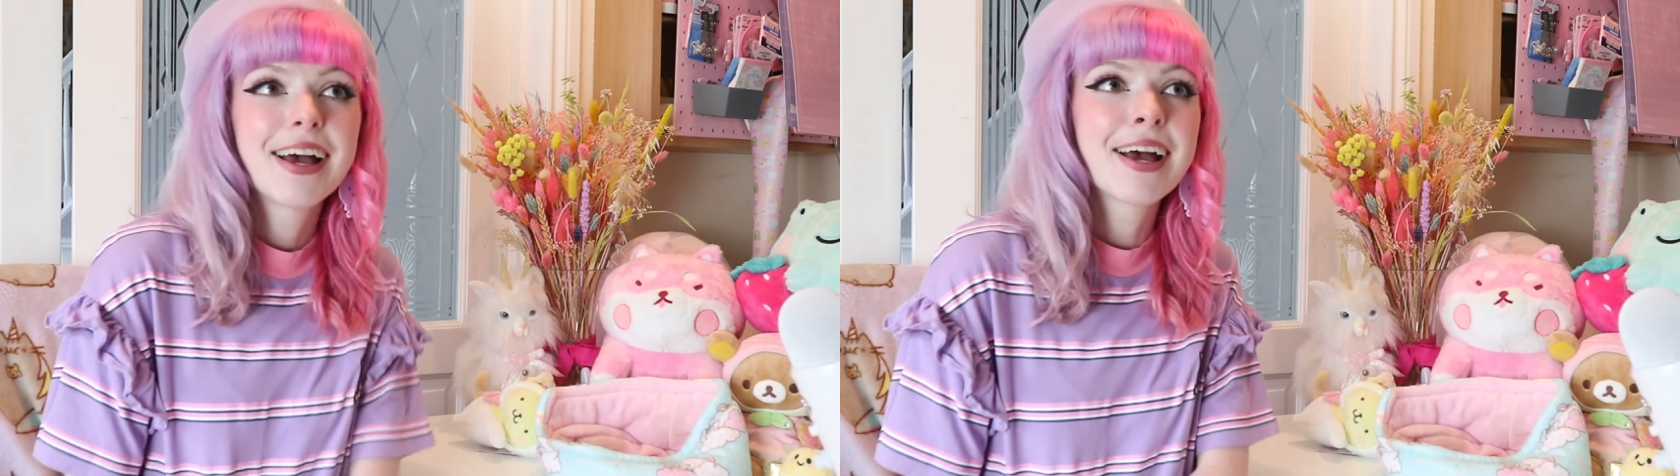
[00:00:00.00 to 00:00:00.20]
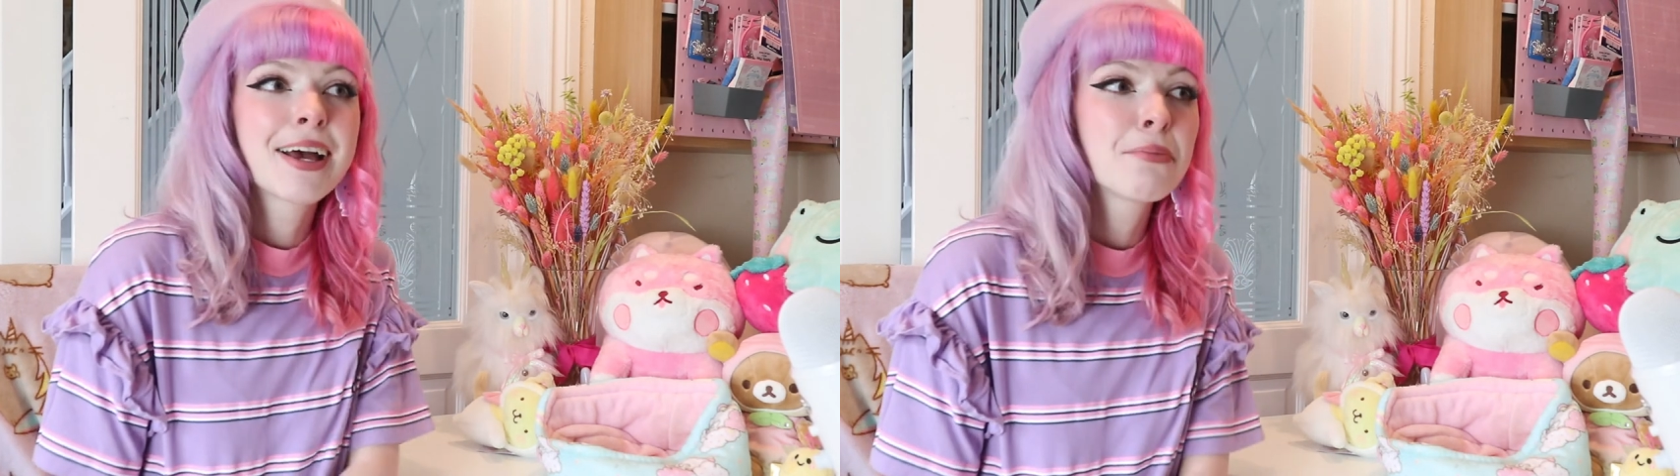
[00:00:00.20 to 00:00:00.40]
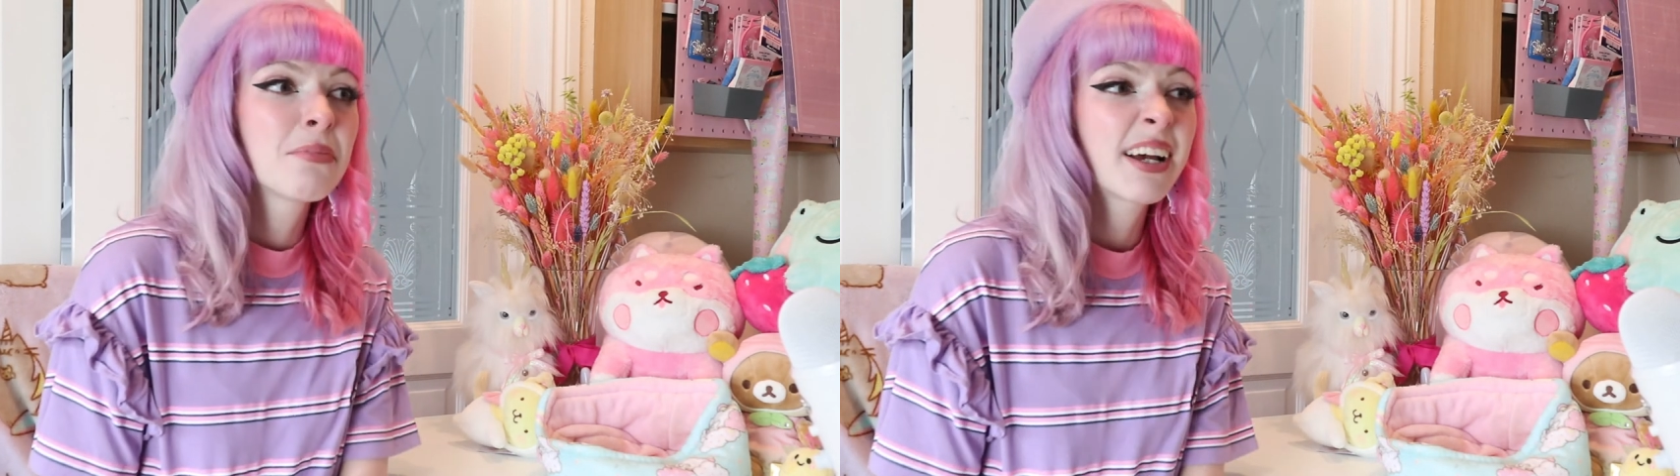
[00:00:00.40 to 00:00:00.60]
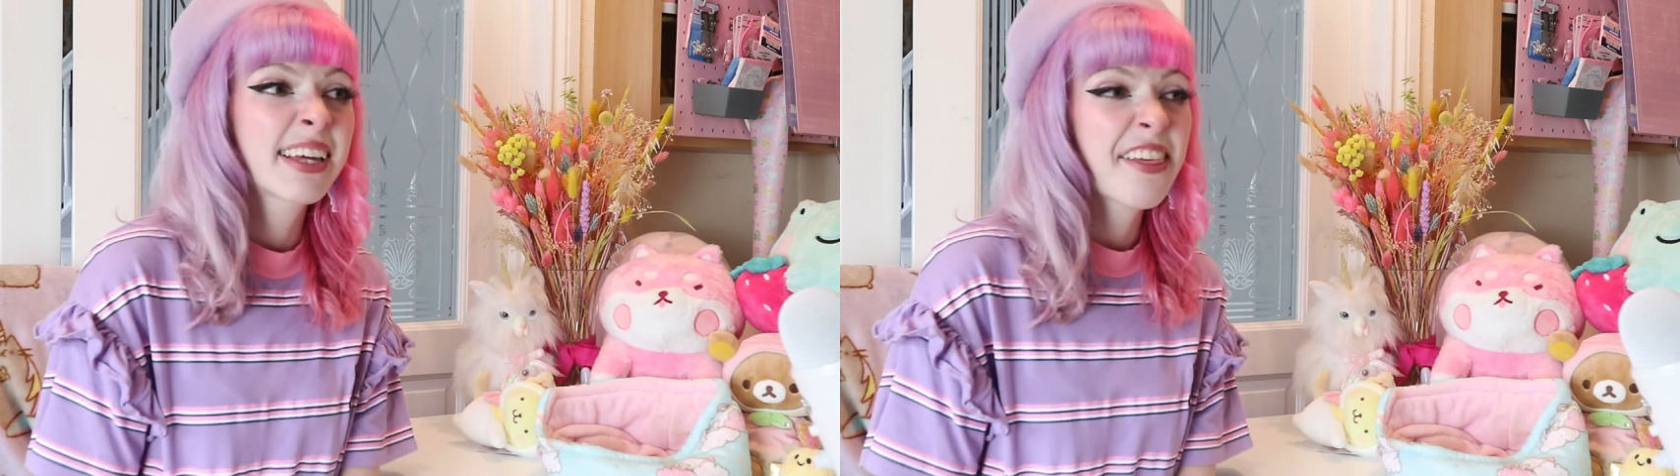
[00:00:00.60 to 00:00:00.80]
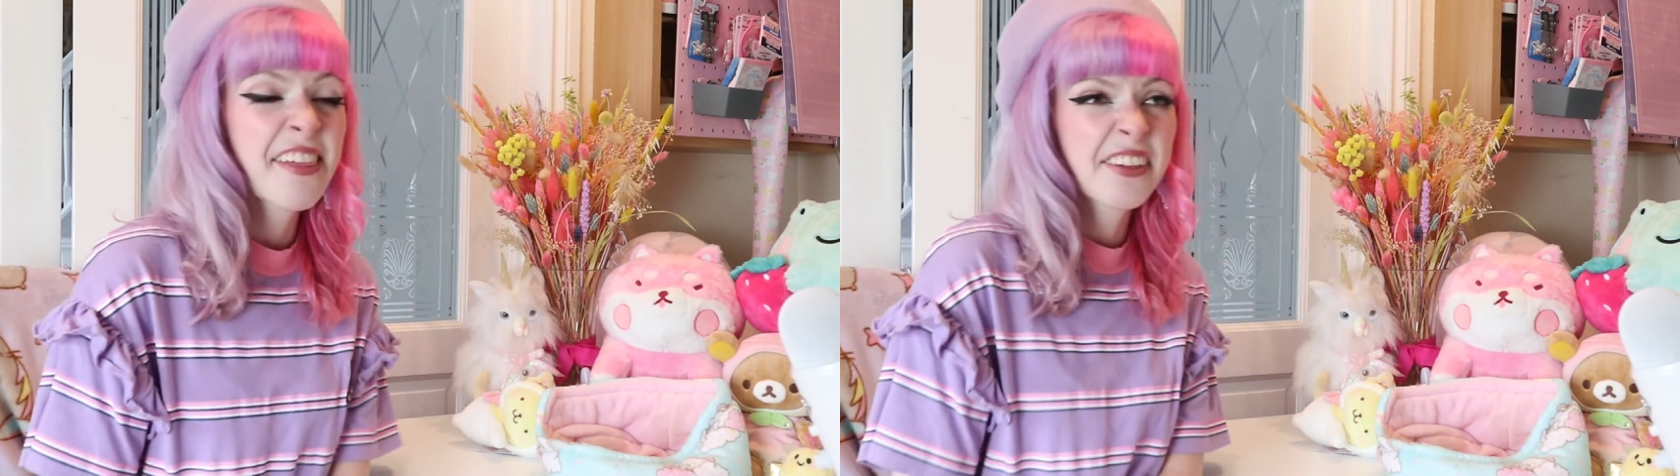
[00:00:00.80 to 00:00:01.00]
um, I
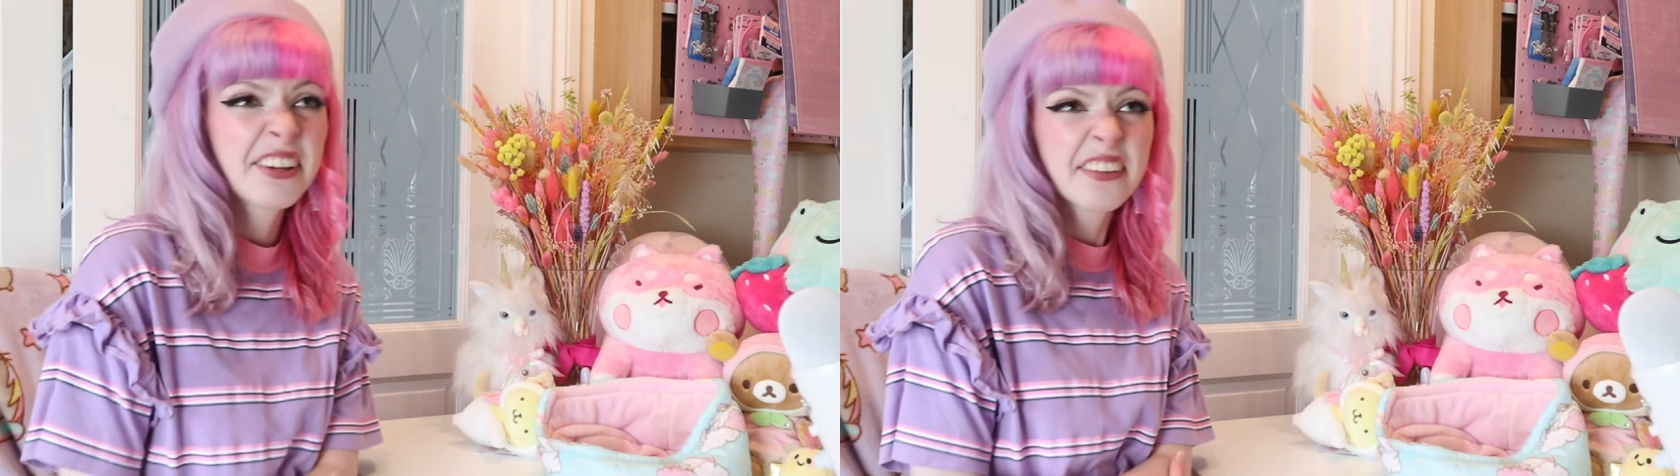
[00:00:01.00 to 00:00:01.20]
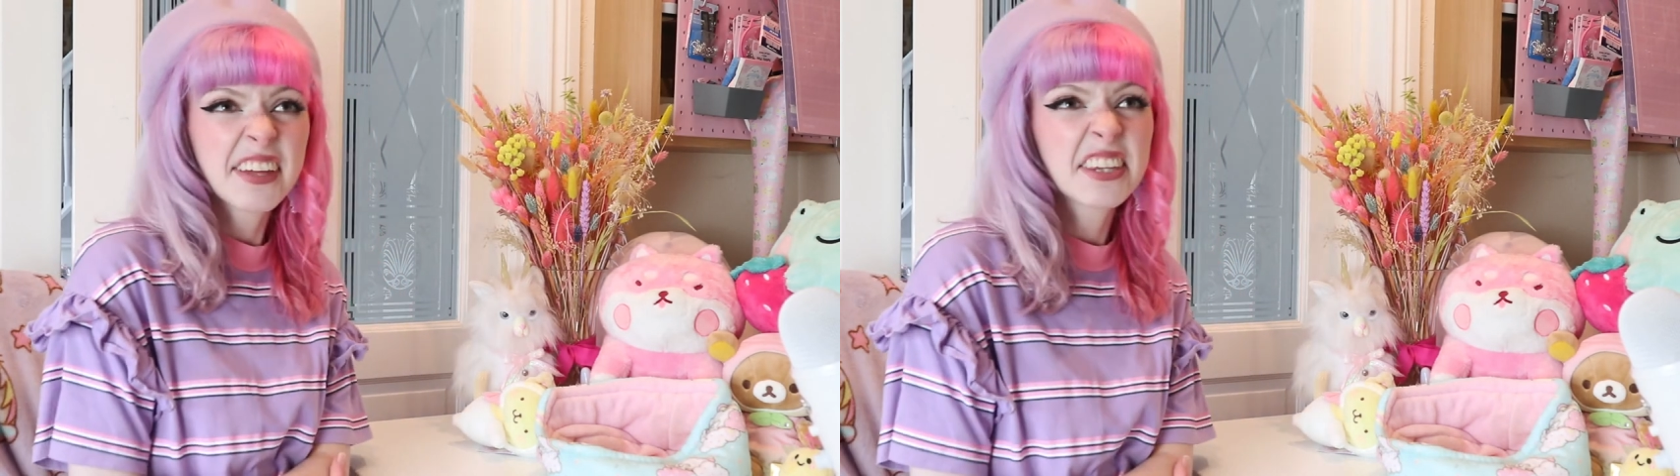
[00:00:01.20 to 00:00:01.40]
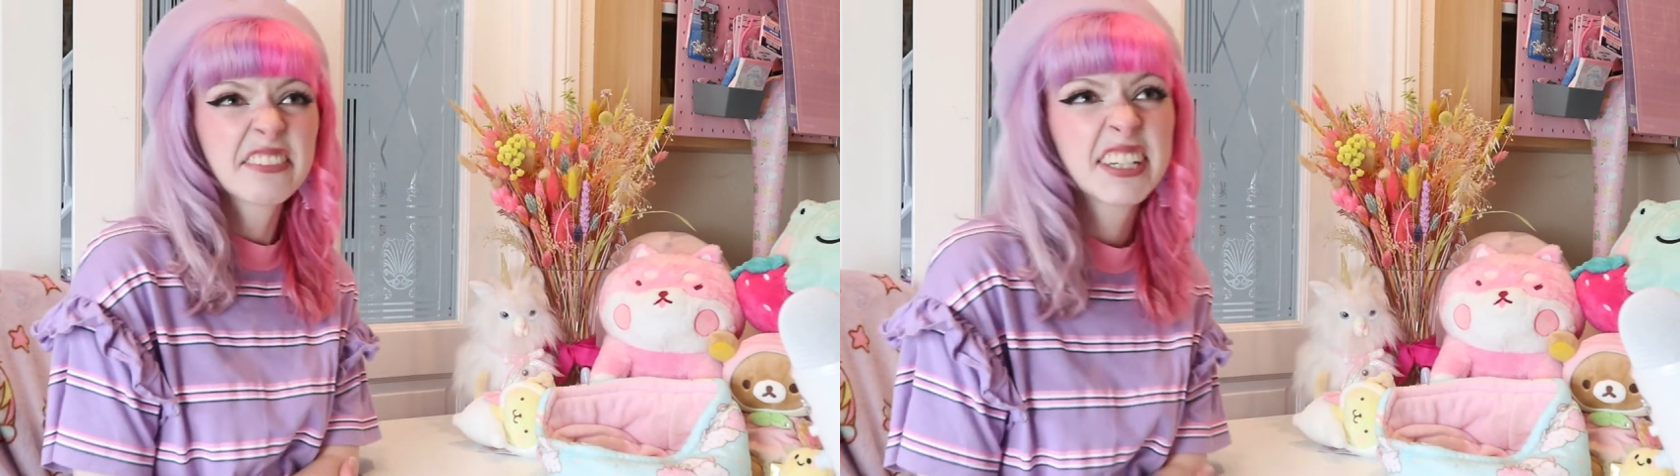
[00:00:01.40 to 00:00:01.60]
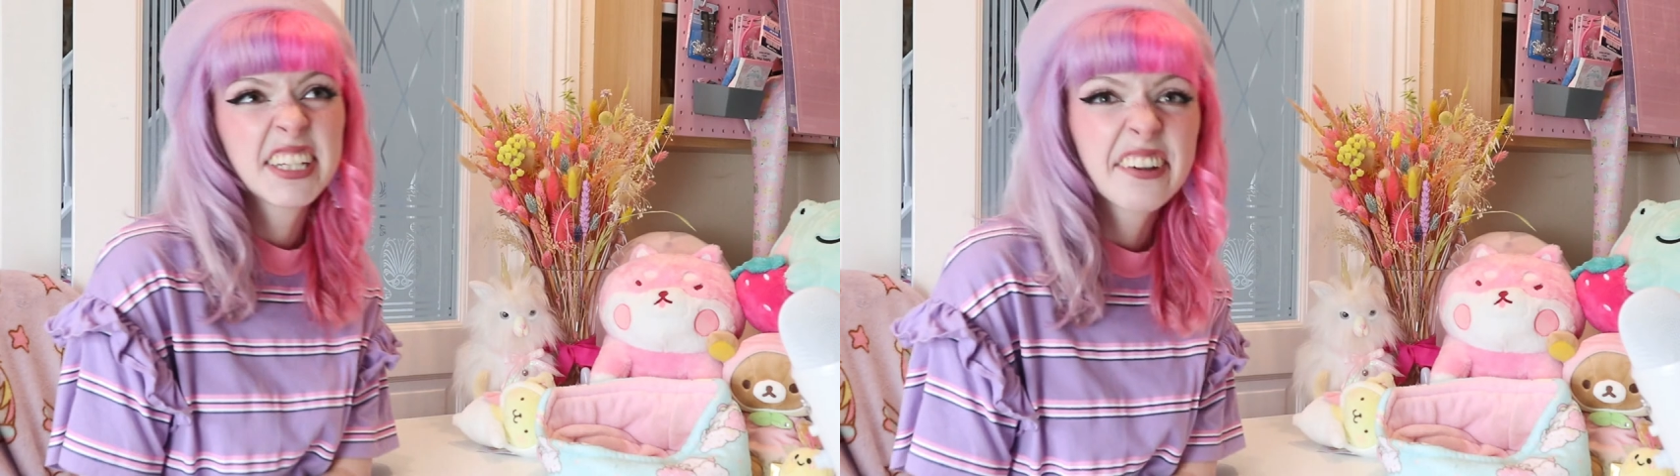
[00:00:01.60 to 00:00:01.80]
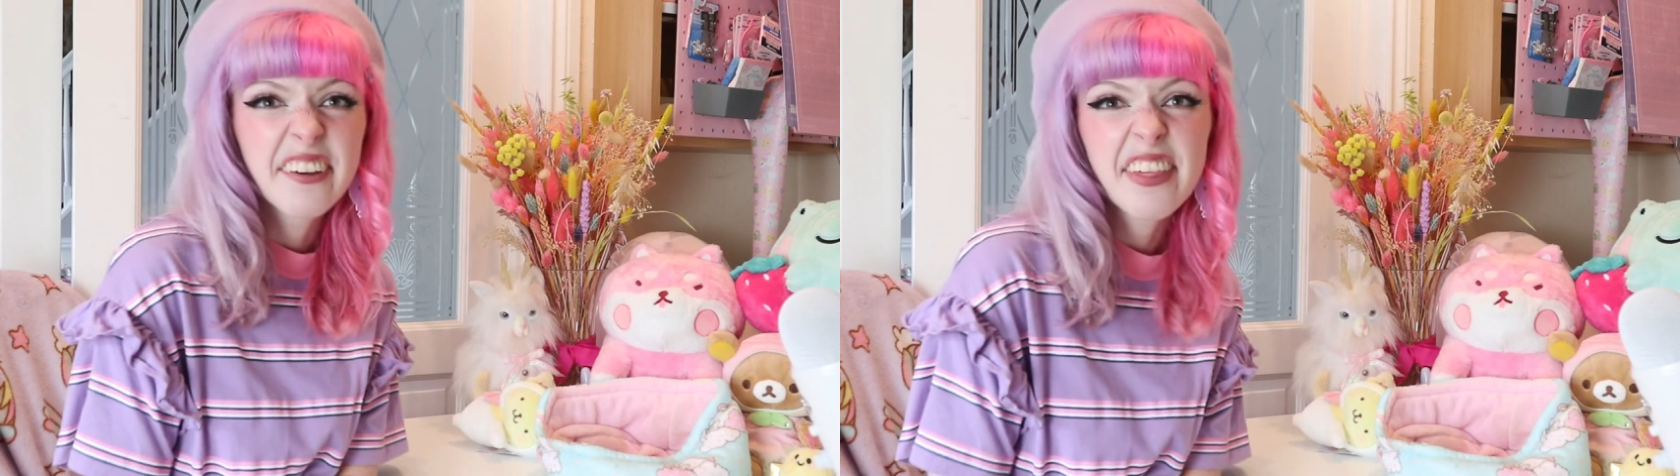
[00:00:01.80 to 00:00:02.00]
guess that's kind of the end of the video.